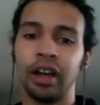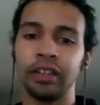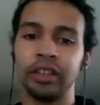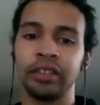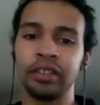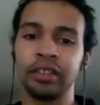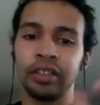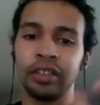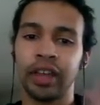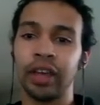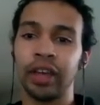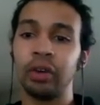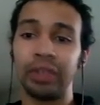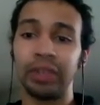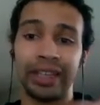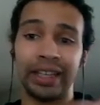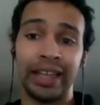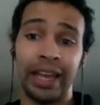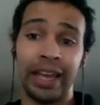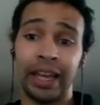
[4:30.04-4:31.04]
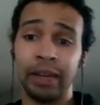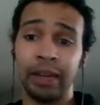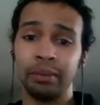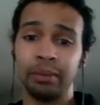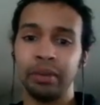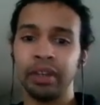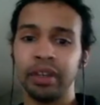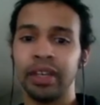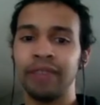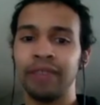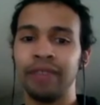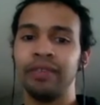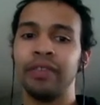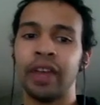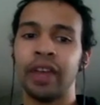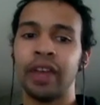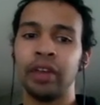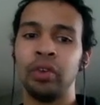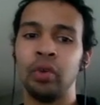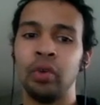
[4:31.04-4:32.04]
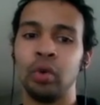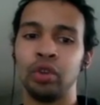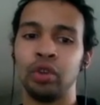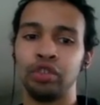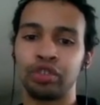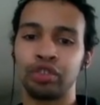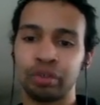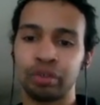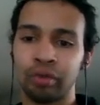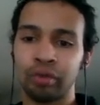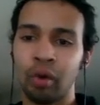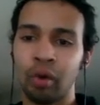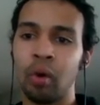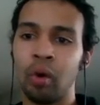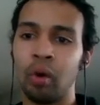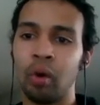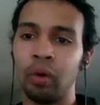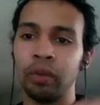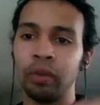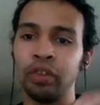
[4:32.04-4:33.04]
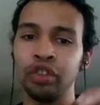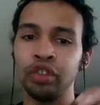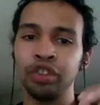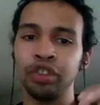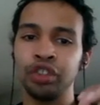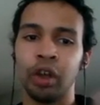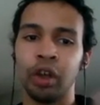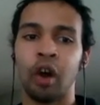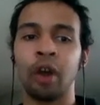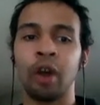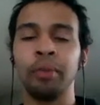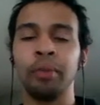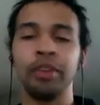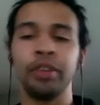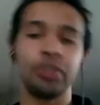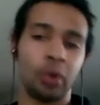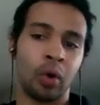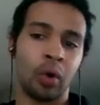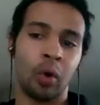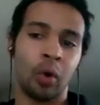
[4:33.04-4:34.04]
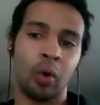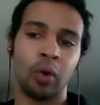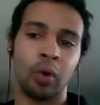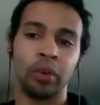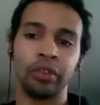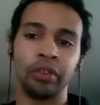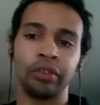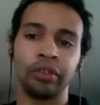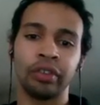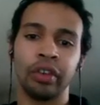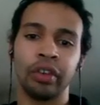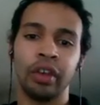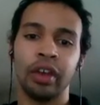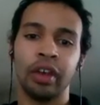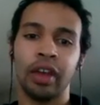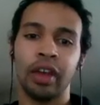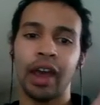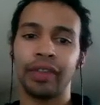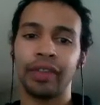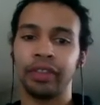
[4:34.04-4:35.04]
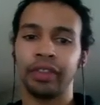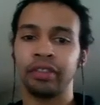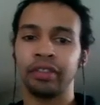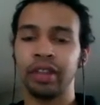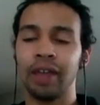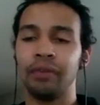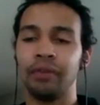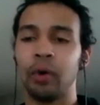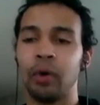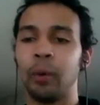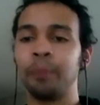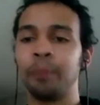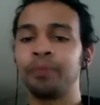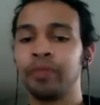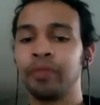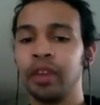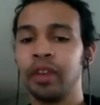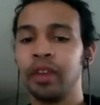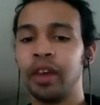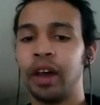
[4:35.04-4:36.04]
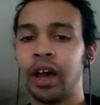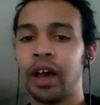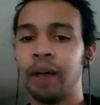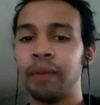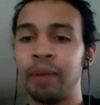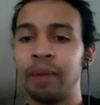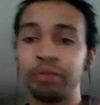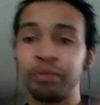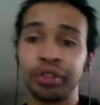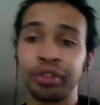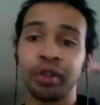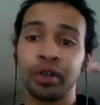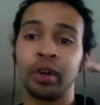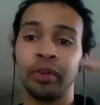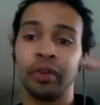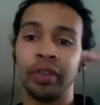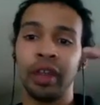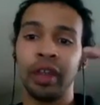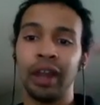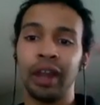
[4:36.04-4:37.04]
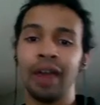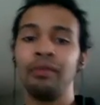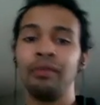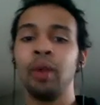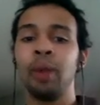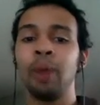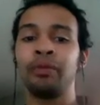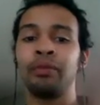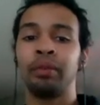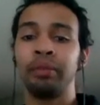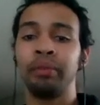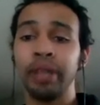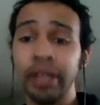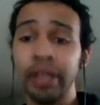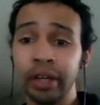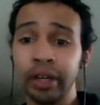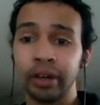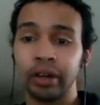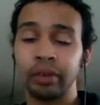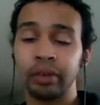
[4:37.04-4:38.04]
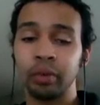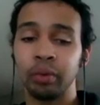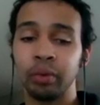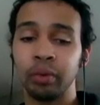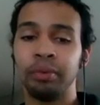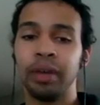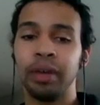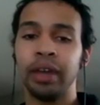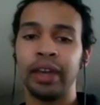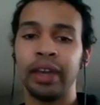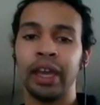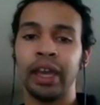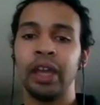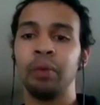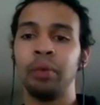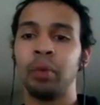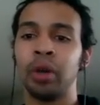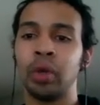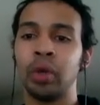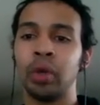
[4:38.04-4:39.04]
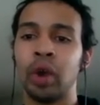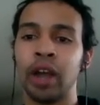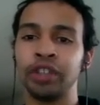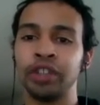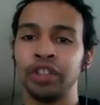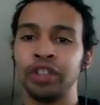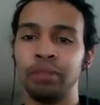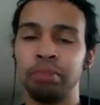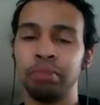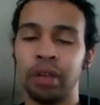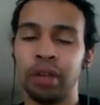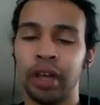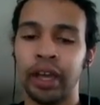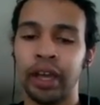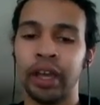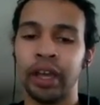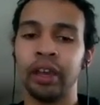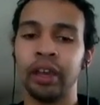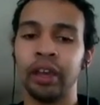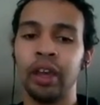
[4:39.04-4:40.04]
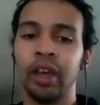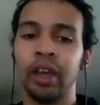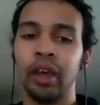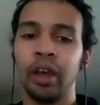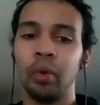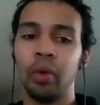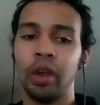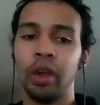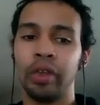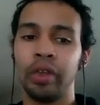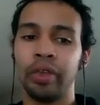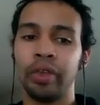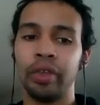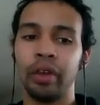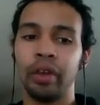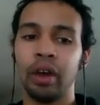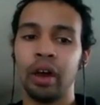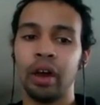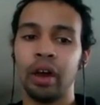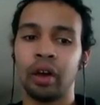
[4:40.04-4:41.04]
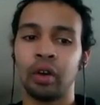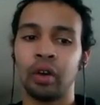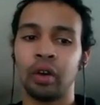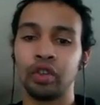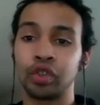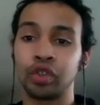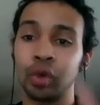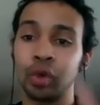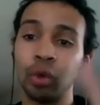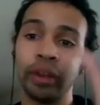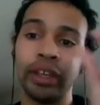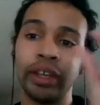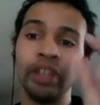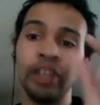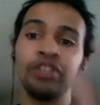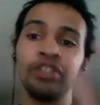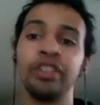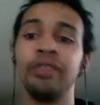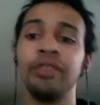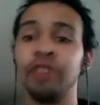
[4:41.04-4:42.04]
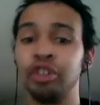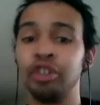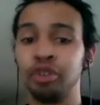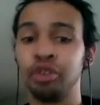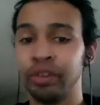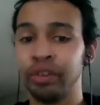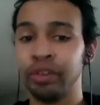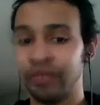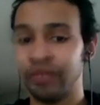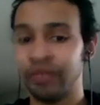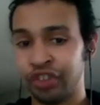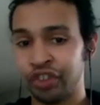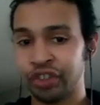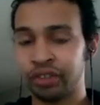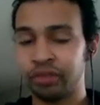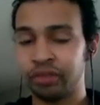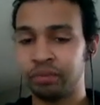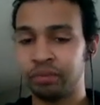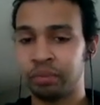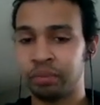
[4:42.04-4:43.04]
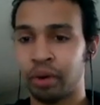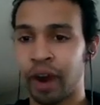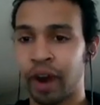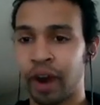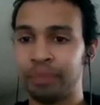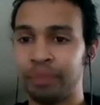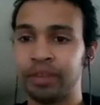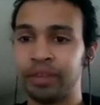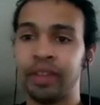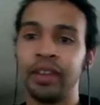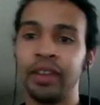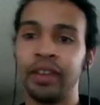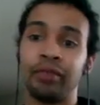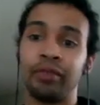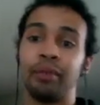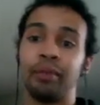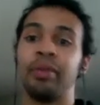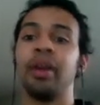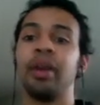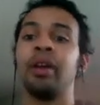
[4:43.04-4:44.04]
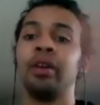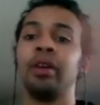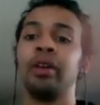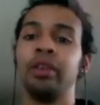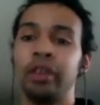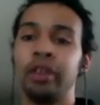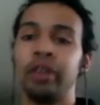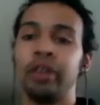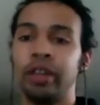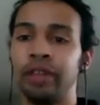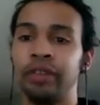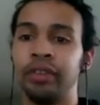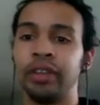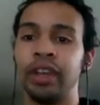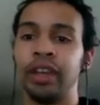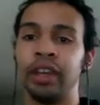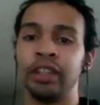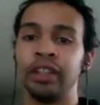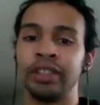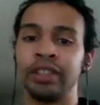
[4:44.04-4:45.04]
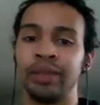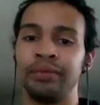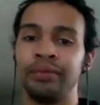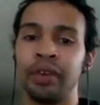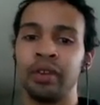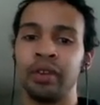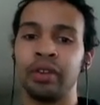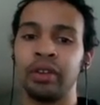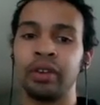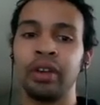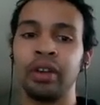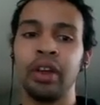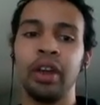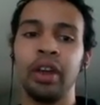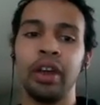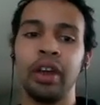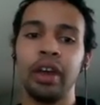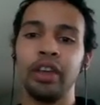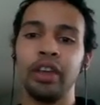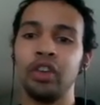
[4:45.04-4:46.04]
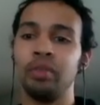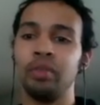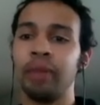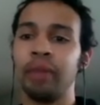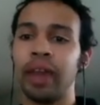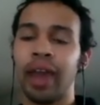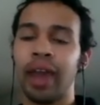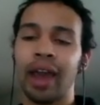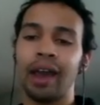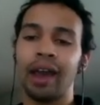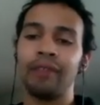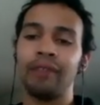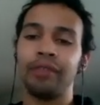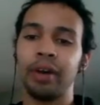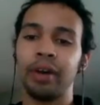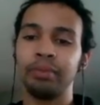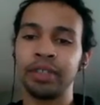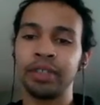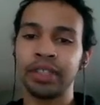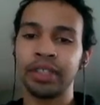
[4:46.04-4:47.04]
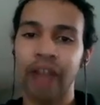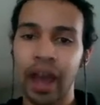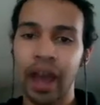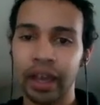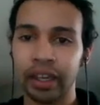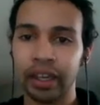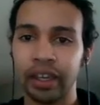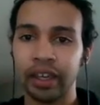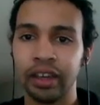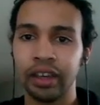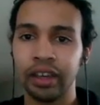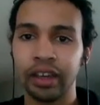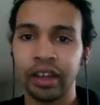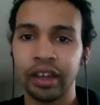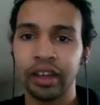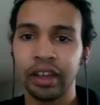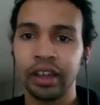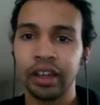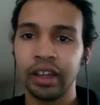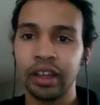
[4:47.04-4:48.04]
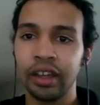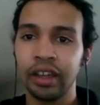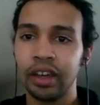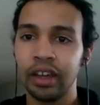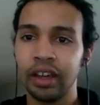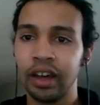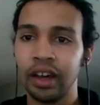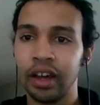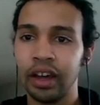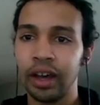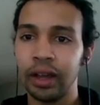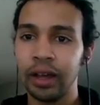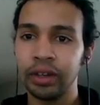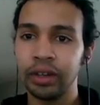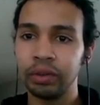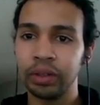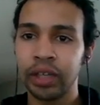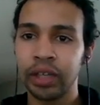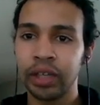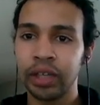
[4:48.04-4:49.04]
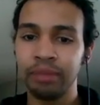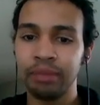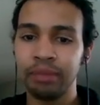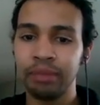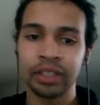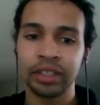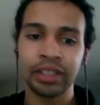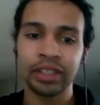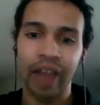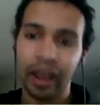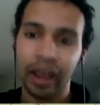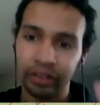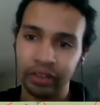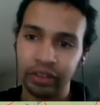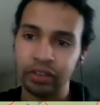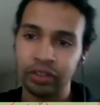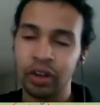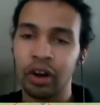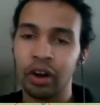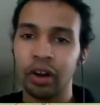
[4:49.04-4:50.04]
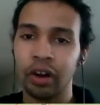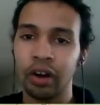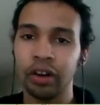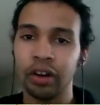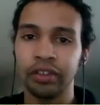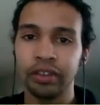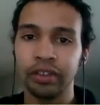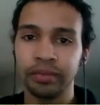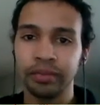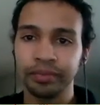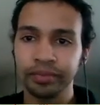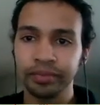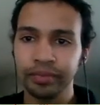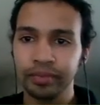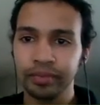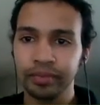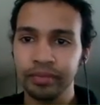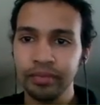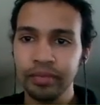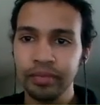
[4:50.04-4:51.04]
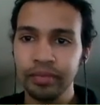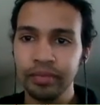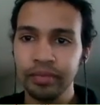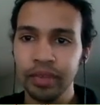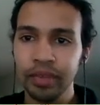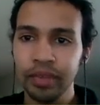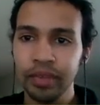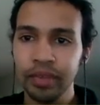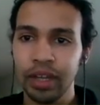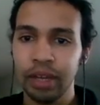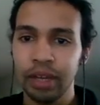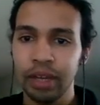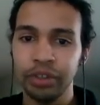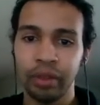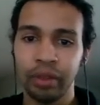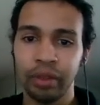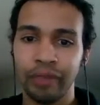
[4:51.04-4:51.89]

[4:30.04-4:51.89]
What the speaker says: scaled game, given that you control usually armies or corps at this level. I'm sure the level up from here would be a game where you're actually playing with controlling each individual division, perhaps. And then from there, you could even take it a step further, and you may have stacking, games that stack these cards. And let me show you on